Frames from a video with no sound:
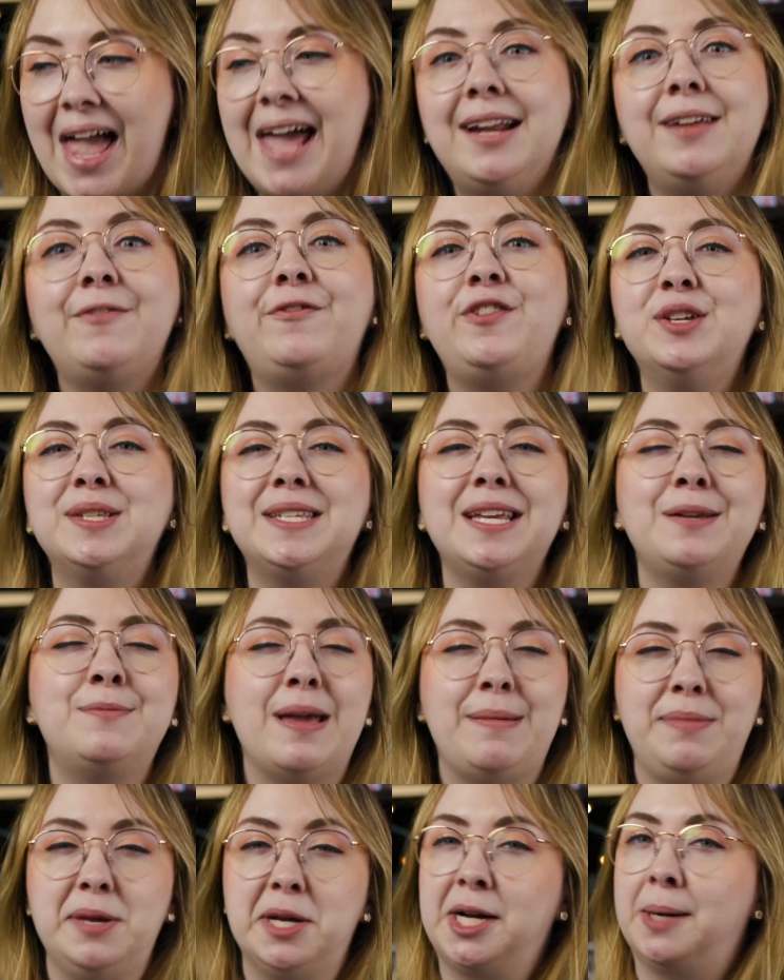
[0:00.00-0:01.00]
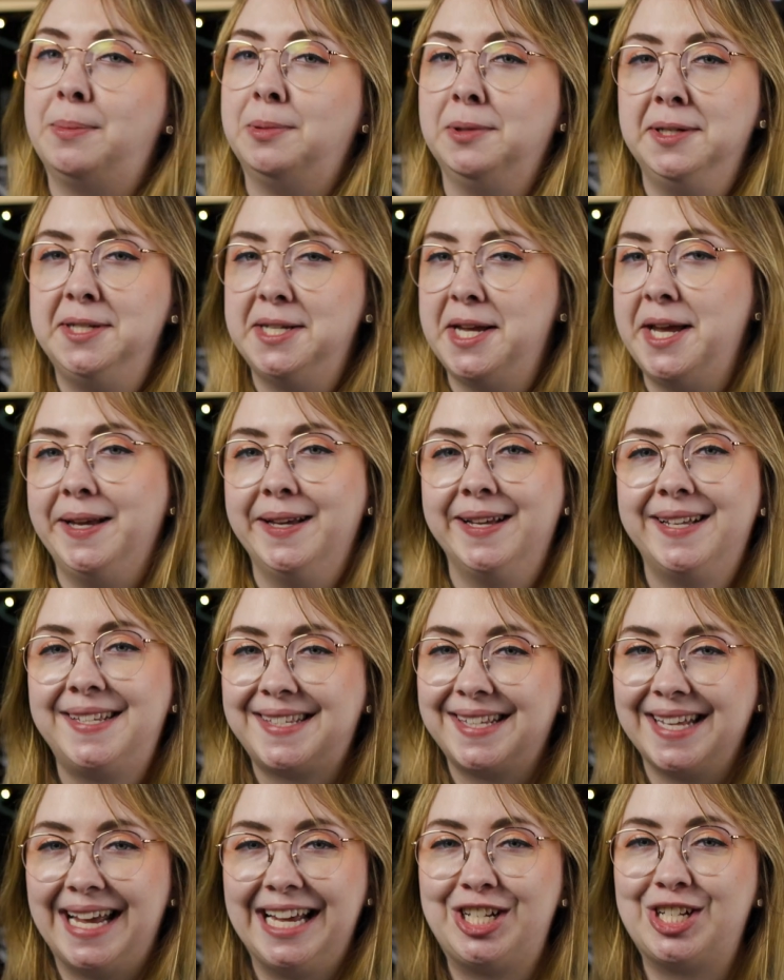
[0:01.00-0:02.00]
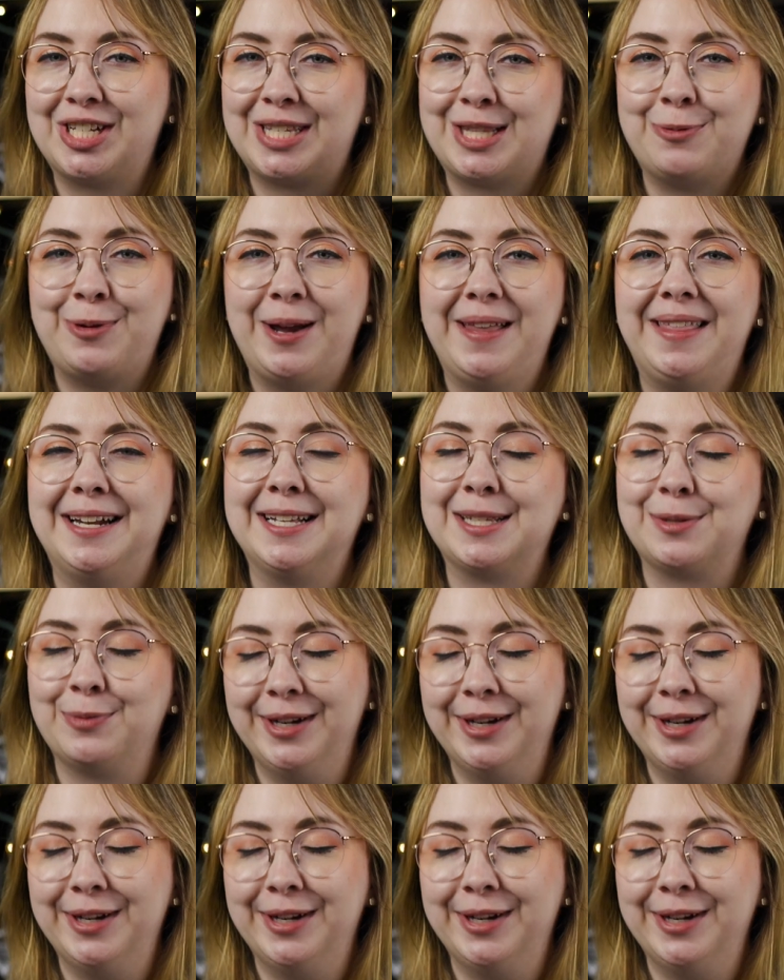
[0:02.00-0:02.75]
And it feels like maybe a couple of days, like just the way that it's